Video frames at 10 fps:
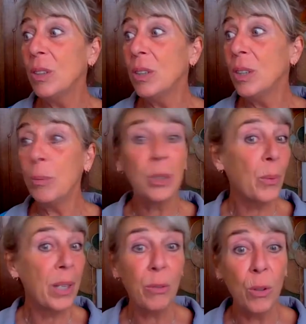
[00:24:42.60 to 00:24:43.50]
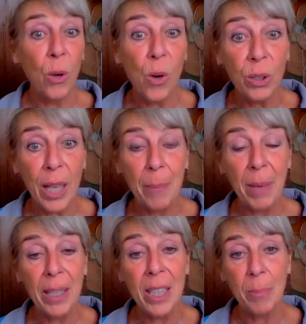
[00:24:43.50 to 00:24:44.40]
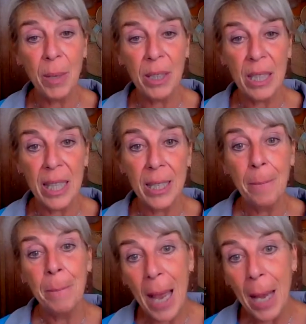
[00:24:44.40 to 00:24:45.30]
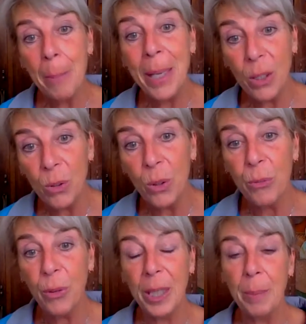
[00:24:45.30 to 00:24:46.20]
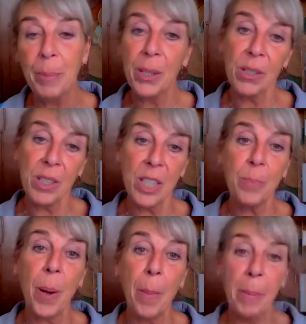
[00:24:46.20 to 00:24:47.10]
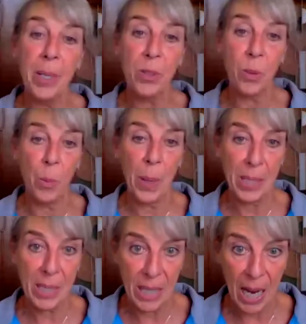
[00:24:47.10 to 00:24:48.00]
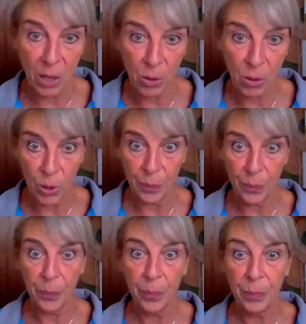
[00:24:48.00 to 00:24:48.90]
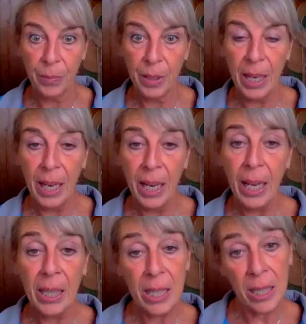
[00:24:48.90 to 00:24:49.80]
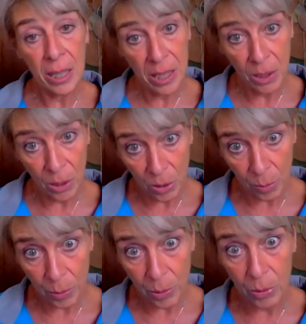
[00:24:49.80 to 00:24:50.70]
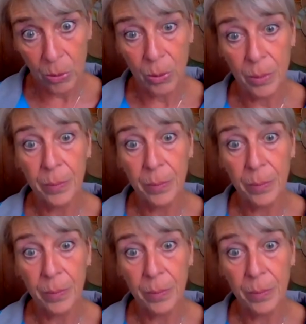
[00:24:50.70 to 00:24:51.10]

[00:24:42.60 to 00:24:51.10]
he was away for a long time, and his mother said, I better look for him because he's probably somewhere else in the house. And I said, he's not supposed to.